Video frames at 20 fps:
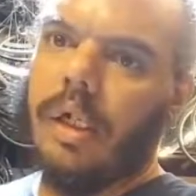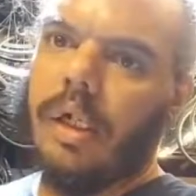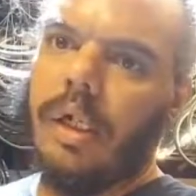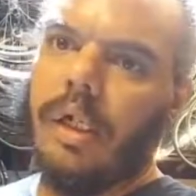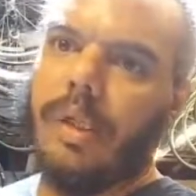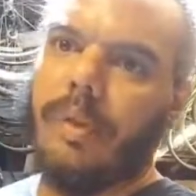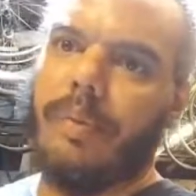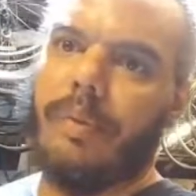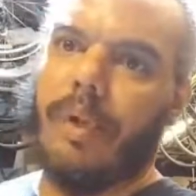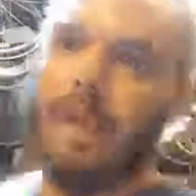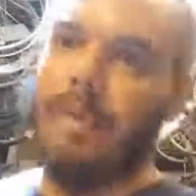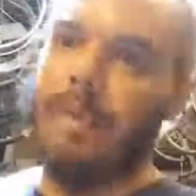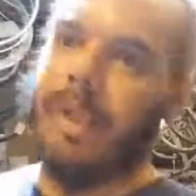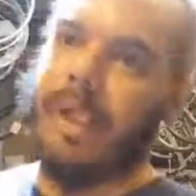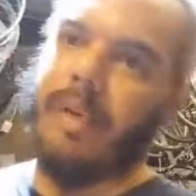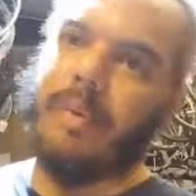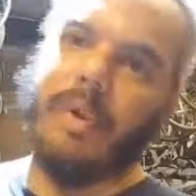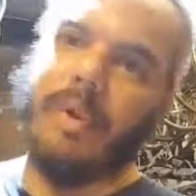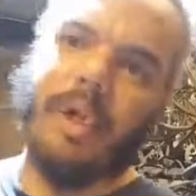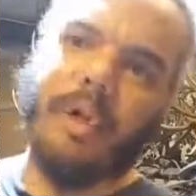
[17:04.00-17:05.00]
It's a
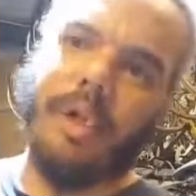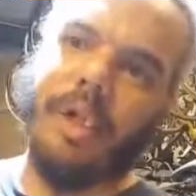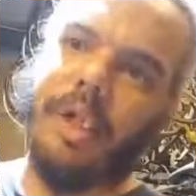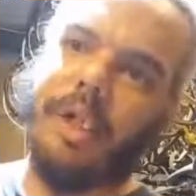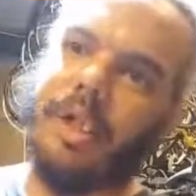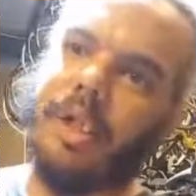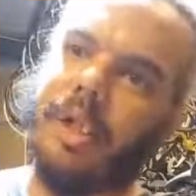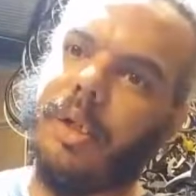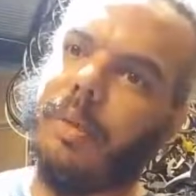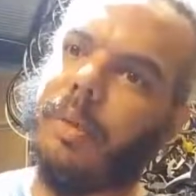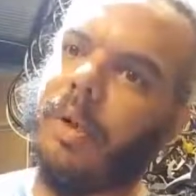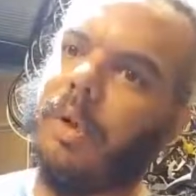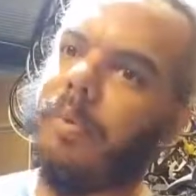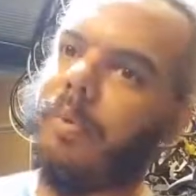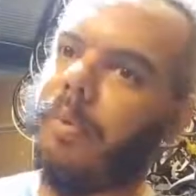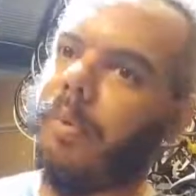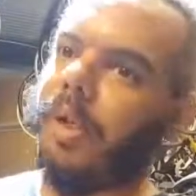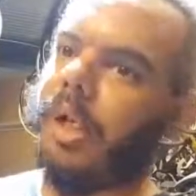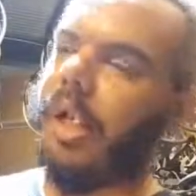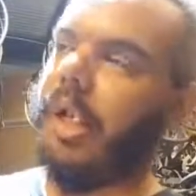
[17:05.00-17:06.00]
frame saver. I don't think it's going to
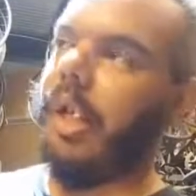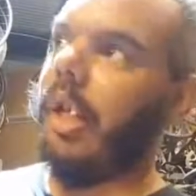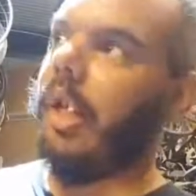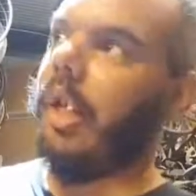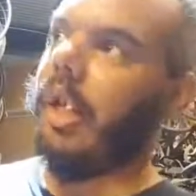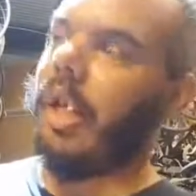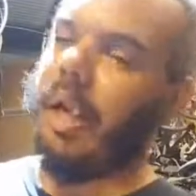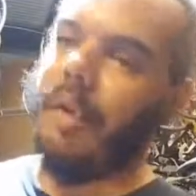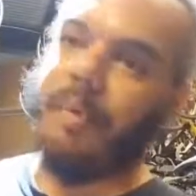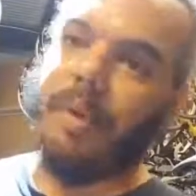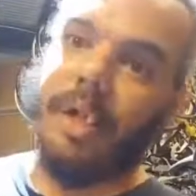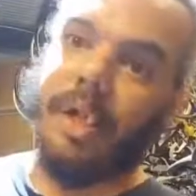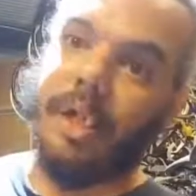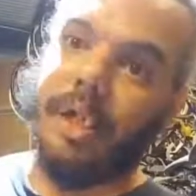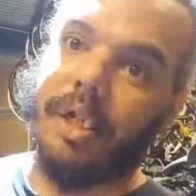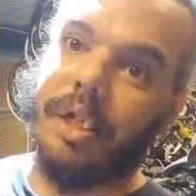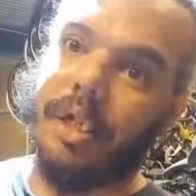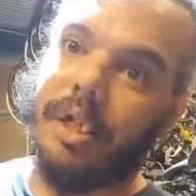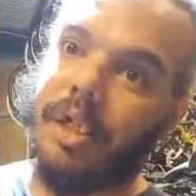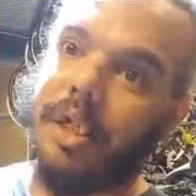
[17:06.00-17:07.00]
work for what I need. I've got
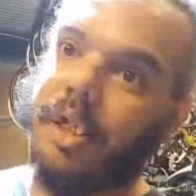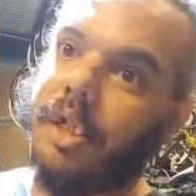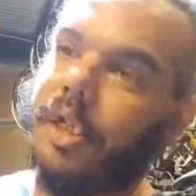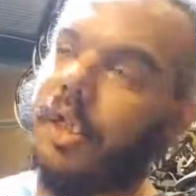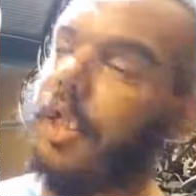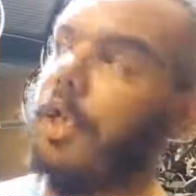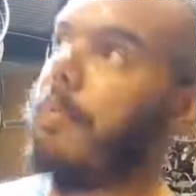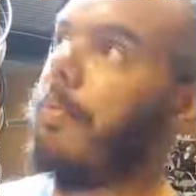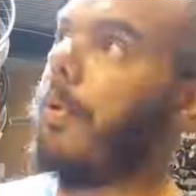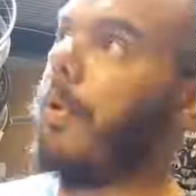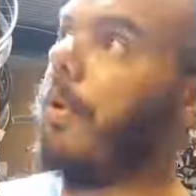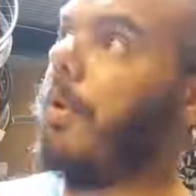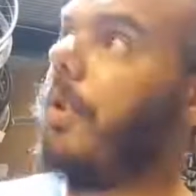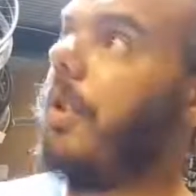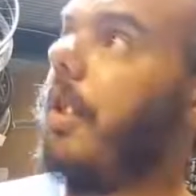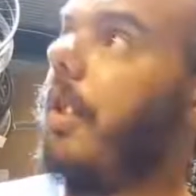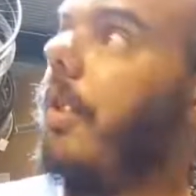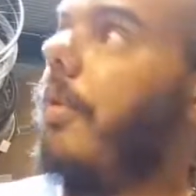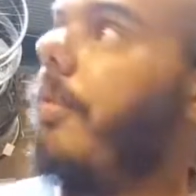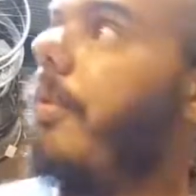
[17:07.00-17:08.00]
a C seat
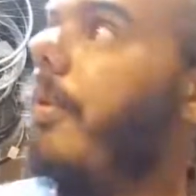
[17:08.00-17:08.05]
post and a